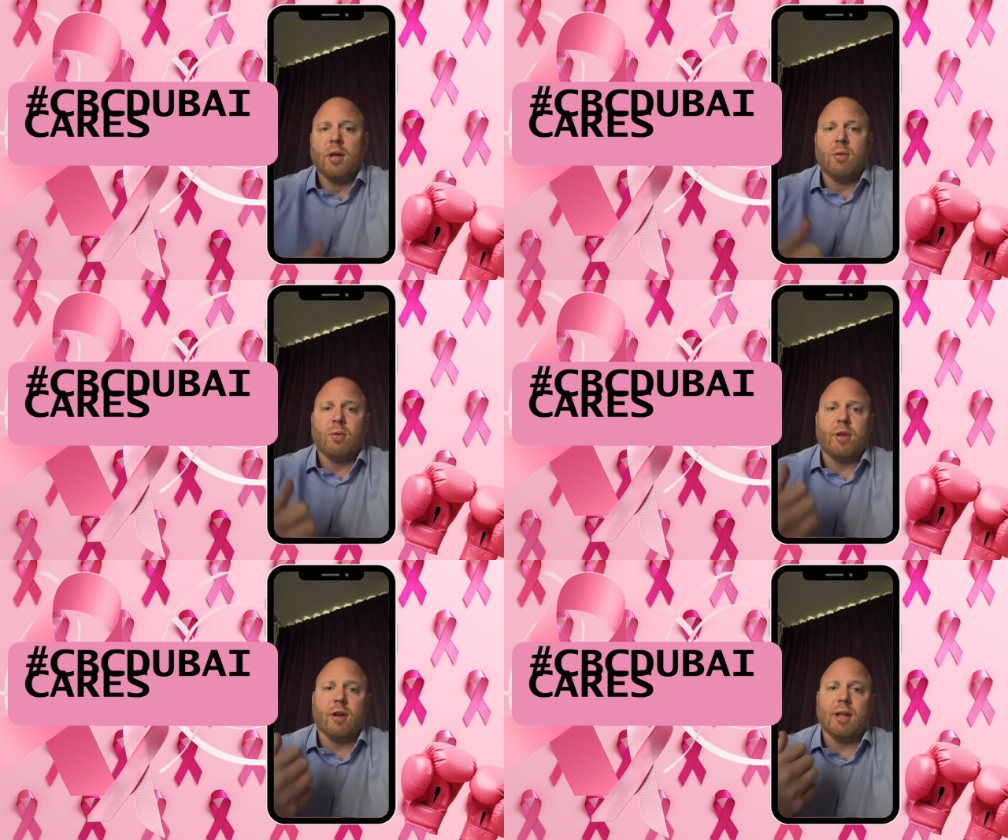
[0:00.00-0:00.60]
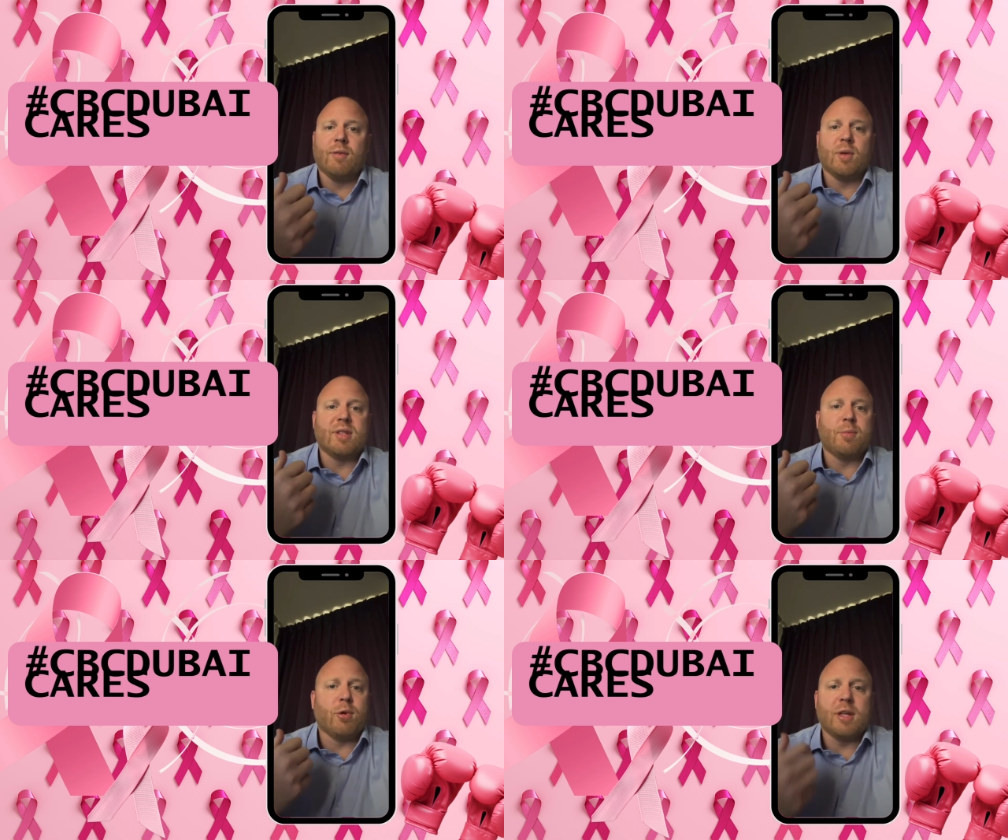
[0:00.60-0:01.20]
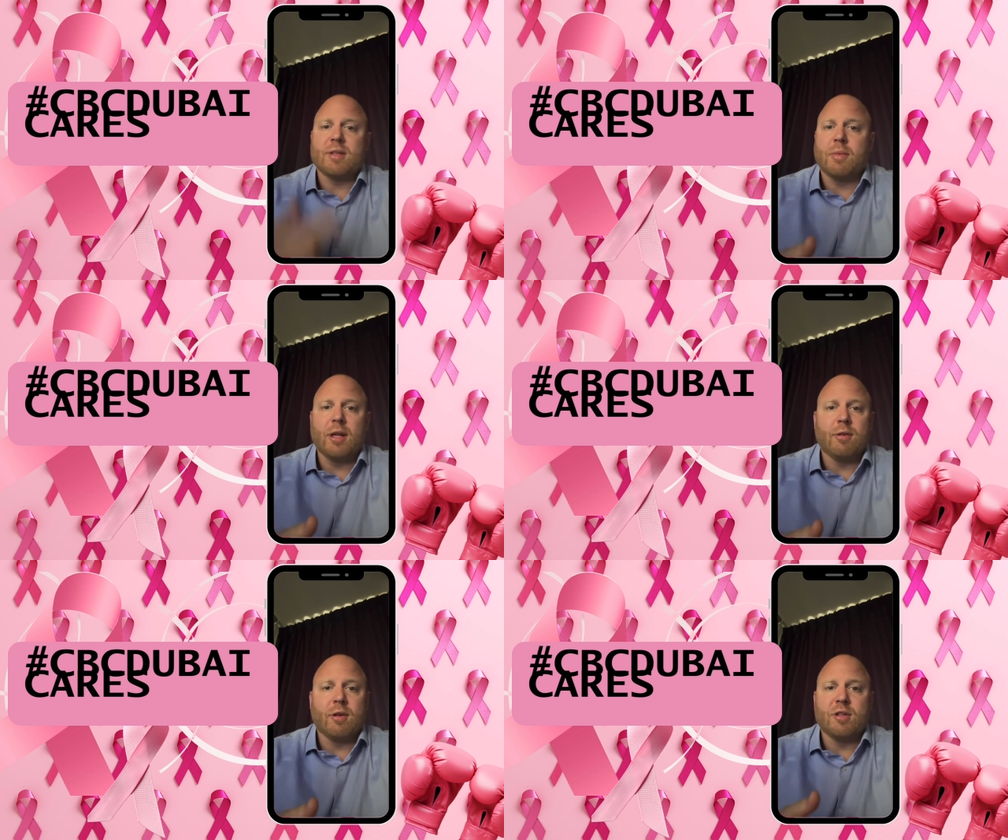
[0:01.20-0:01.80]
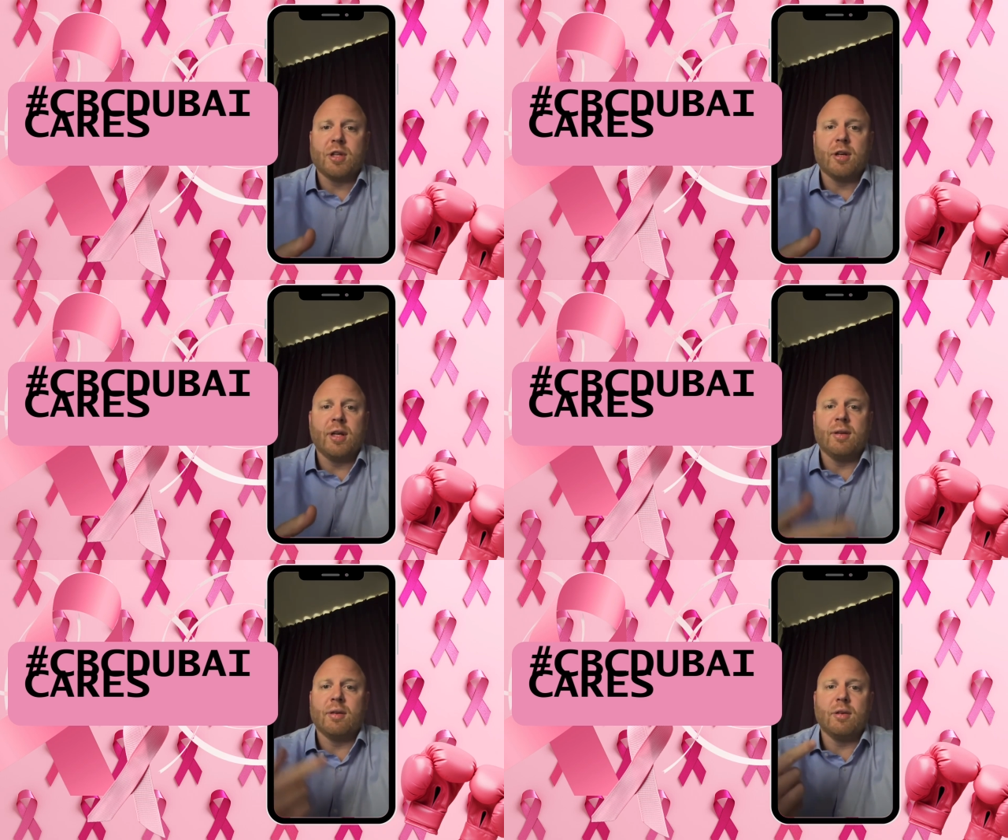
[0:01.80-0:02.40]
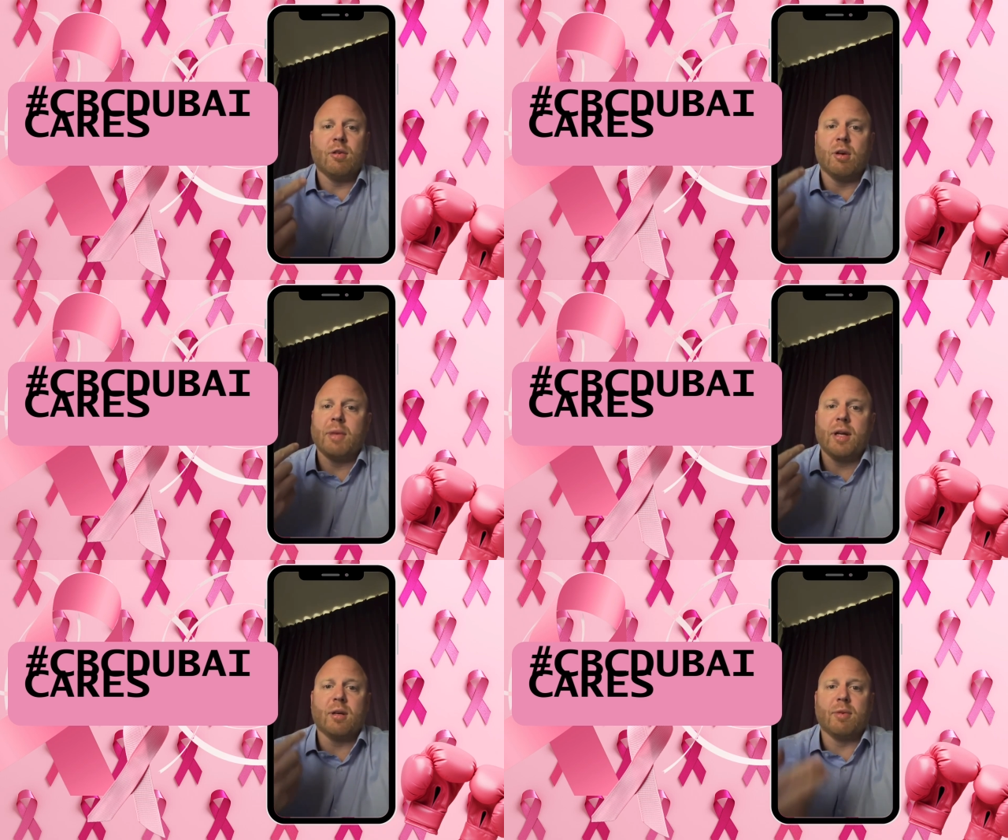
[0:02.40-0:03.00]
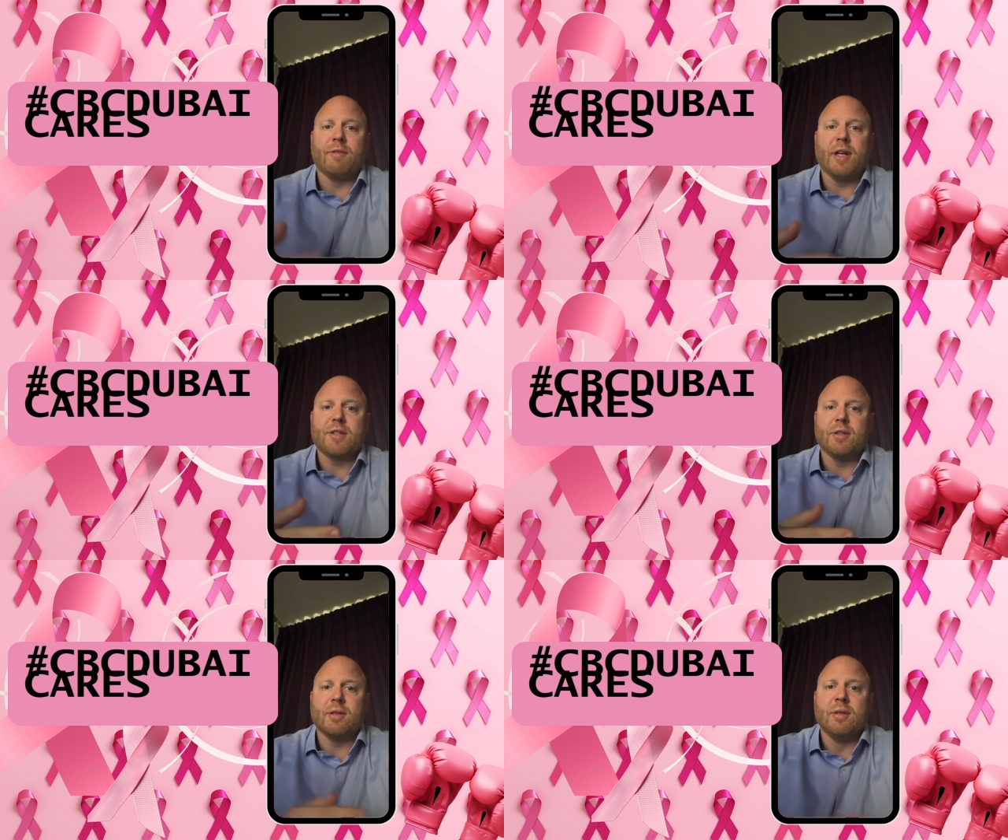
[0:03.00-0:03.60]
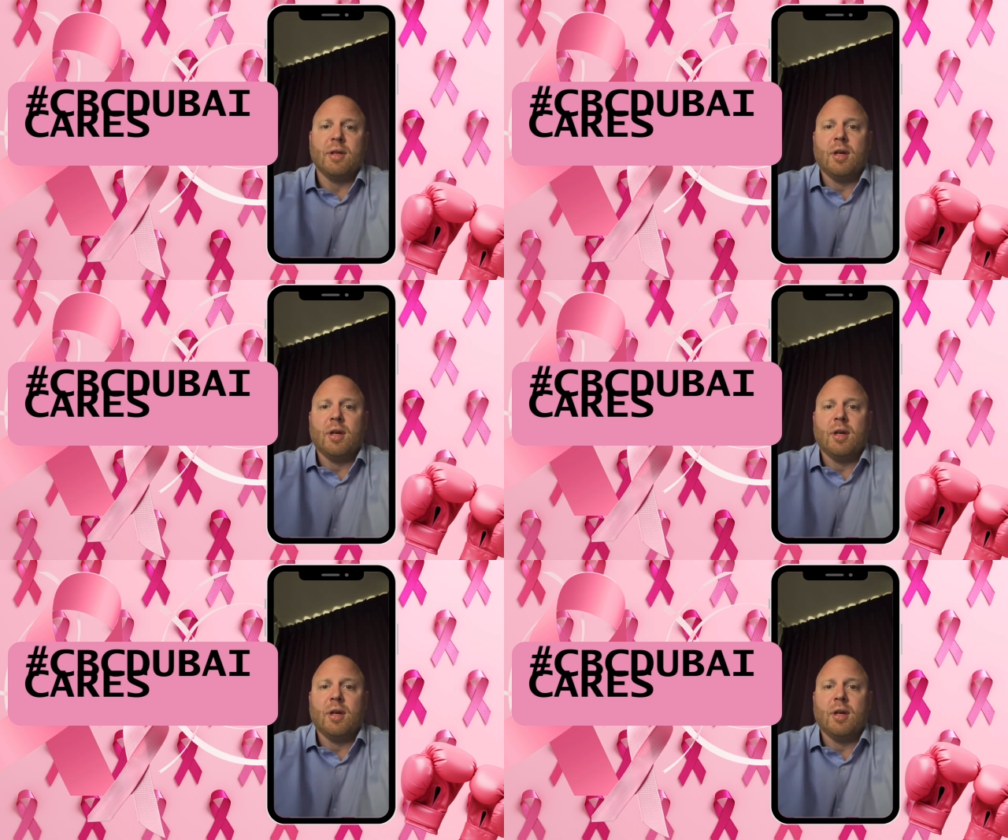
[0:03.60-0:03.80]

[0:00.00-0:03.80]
whether you're a loved one supporting somebody through their journey, or a medical professional,